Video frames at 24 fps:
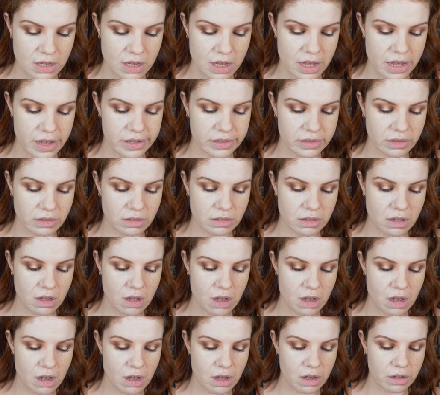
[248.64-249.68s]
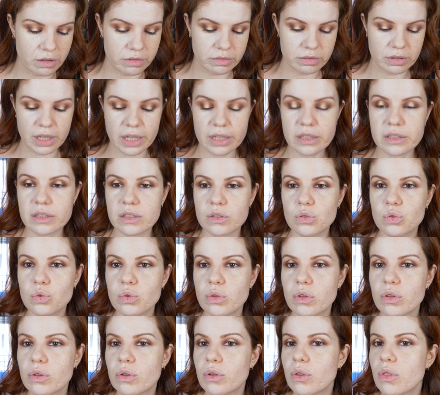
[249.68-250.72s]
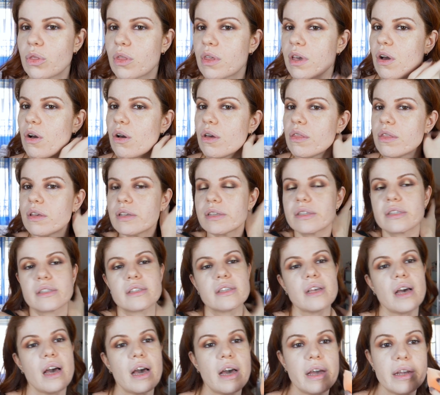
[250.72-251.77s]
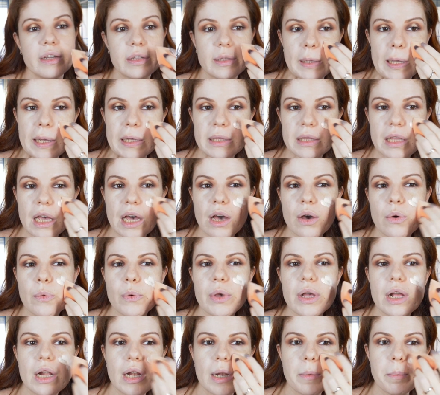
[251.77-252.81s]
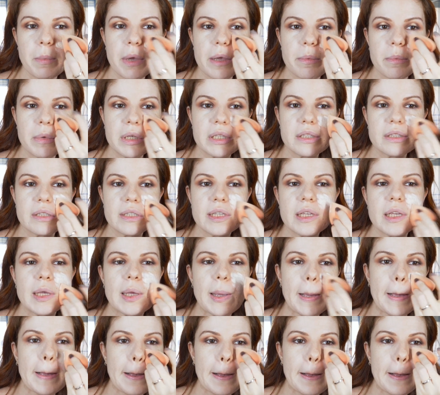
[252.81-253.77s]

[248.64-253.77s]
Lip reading: And let's do the other side and I will maybe see.